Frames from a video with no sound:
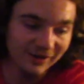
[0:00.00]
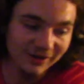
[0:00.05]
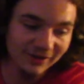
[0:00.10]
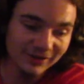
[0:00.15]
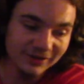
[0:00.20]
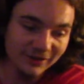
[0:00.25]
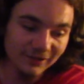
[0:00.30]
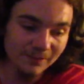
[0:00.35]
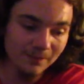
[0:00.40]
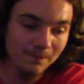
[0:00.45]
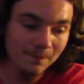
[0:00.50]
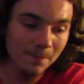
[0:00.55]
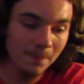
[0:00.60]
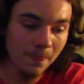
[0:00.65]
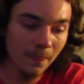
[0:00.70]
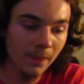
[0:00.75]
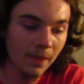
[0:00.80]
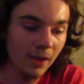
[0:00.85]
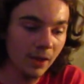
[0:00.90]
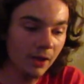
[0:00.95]
Um,
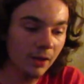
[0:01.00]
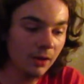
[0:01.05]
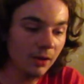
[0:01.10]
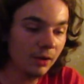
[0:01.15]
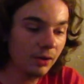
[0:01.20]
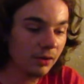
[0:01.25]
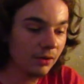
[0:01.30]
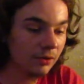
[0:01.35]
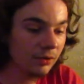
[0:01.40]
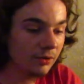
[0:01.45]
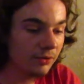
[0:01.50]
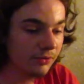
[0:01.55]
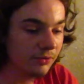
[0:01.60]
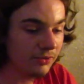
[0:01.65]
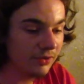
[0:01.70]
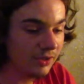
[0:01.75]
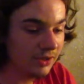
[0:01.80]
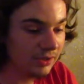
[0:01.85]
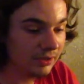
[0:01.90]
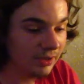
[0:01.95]
another
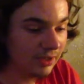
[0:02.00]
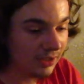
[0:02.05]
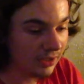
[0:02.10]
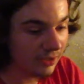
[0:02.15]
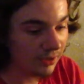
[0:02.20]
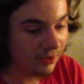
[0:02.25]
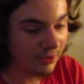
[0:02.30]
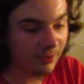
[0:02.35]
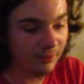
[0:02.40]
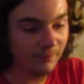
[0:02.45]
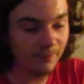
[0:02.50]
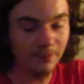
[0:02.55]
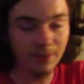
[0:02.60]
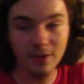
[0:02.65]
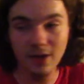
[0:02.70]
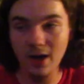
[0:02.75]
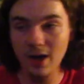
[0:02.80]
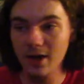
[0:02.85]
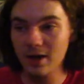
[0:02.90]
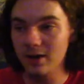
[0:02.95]
thing that
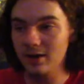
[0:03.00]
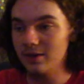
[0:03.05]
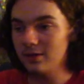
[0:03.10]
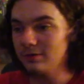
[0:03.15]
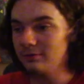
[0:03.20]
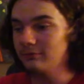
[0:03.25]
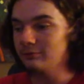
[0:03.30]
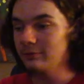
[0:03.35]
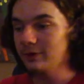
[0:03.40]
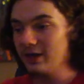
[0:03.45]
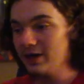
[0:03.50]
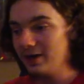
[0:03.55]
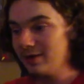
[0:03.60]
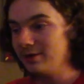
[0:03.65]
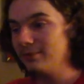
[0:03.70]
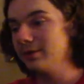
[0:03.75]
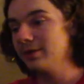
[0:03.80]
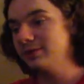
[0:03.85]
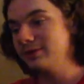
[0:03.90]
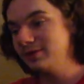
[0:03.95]
I like
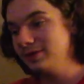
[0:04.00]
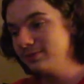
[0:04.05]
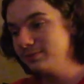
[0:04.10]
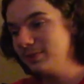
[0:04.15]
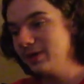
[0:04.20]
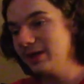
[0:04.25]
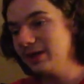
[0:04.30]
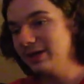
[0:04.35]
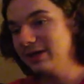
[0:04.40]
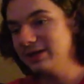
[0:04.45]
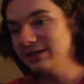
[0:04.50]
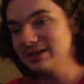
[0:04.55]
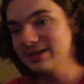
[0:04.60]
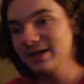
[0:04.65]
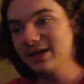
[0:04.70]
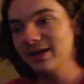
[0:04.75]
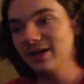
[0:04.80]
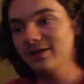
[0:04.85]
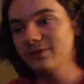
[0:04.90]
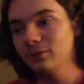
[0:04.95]
about this painting is
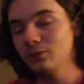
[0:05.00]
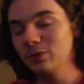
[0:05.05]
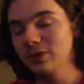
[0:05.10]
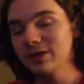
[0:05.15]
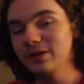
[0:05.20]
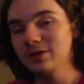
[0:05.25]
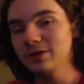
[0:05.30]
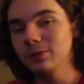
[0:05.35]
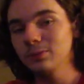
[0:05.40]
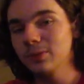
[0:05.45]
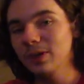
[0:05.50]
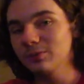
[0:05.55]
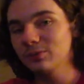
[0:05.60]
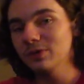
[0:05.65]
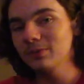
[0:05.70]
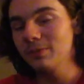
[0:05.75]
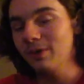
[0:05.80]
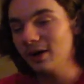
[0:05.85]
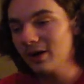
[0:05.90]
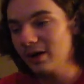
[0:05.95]
that I have a really good
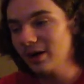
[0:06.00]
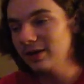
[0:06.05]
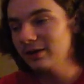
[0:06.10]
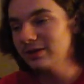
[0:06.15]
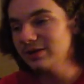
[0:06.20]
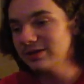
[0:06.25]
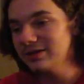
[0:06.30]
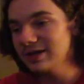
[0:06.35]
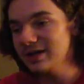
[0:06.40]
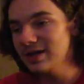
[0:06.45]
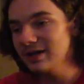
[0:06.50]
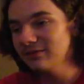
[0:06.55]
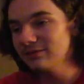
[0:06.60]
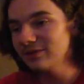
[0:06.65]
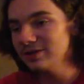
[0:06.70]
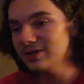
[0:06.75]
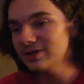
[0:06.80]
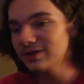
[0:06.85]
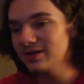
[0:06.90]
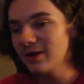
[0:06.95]
memory behind this
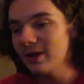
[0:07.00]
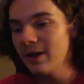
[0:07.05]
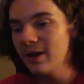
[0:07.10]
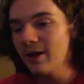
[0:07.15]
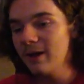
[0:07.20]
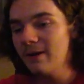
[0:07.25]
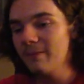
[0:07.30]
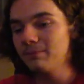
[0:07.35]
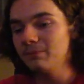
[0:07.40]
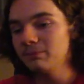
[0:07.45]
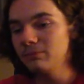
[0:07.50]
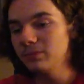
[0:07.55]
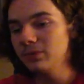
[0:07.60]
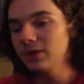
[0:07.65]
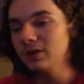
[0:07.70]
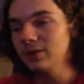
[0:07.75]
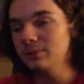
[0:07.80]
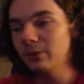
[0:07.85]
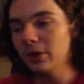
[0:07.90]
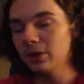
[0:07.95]
canvas.
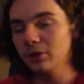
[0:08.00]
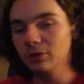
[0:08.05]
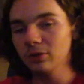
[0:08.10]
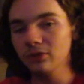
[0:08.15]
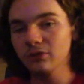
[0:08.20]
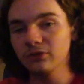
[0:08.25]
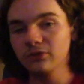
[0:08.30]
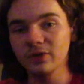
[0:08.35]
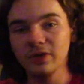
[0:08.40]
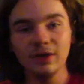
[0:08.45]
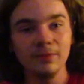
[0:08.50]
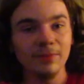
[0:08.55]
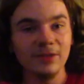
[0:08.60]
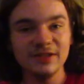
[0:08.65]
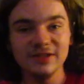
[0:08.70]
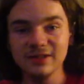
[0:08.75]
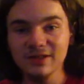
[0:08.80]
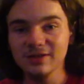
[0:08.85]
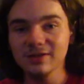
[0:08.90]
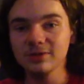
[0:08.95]
Me, my girlfriend, and my
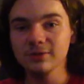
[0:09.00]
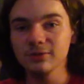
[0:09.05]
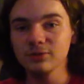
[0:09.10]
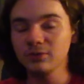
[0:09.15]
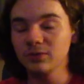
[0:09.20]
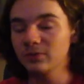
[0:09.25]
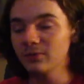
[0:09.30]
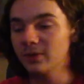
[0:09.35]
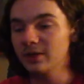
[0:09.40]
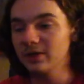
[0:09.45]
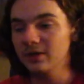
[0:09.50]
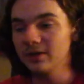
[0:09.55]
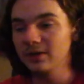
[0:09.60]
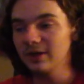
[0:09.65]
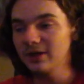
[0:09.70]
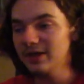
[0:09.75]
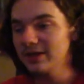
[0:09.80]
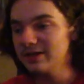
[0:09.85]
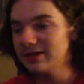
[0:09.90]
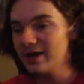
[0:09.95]
sister, we went on a
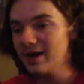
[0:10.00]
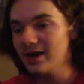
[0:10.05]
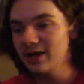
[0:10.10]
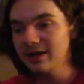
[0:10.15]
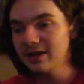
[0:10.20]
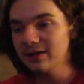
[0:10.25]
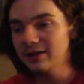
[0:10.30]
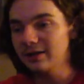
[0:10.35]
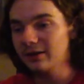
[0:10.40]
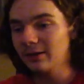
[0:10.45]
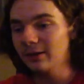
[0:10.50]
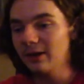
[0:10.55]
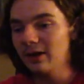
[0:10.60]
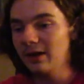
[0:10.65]
nice hike,